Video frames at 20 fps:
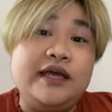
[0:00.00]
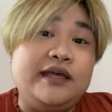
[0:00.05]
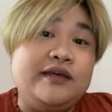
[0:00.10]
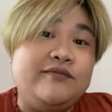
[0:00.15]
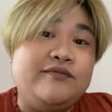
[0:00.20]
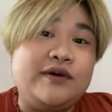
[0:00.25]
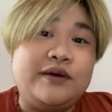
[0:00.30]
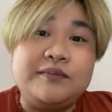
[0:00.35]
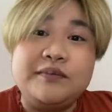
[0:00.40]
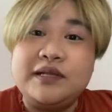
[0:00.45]

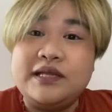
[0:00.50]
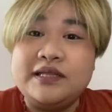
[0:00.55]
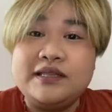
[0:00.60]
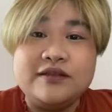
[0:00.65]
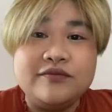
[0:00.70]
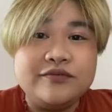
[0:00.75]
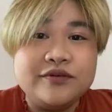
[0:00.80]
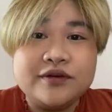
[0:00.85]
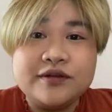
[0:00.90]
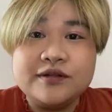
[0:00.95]
family
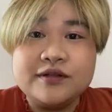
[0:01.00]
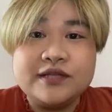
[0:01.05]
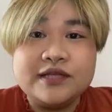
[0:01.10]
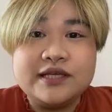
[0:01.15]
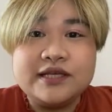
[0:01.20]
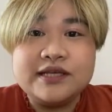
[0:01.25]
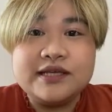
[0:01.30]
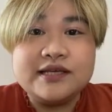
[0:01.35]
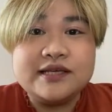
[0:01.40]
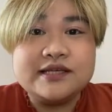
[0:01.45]

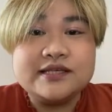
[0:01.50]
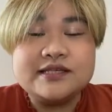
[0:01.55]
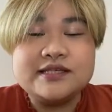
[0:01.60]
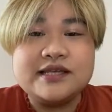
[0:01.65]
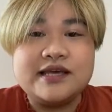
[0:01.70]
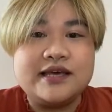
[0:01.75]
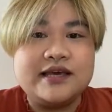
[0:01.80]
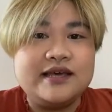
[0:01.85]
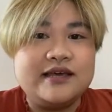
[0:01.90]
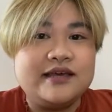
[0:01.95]
difficulties,
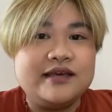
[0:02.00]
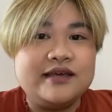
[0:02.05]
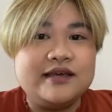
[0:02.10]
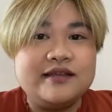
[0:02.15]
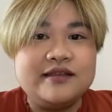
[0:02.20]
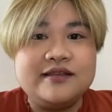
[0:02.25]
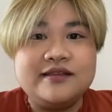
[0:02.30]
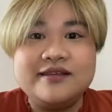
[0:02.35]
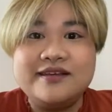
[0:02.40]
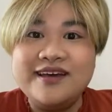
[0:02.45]

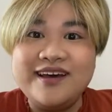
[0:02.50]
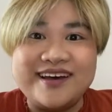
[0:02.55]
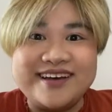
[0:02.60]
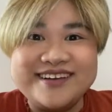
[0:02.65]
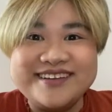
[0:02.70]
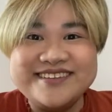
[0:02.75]
and yeah.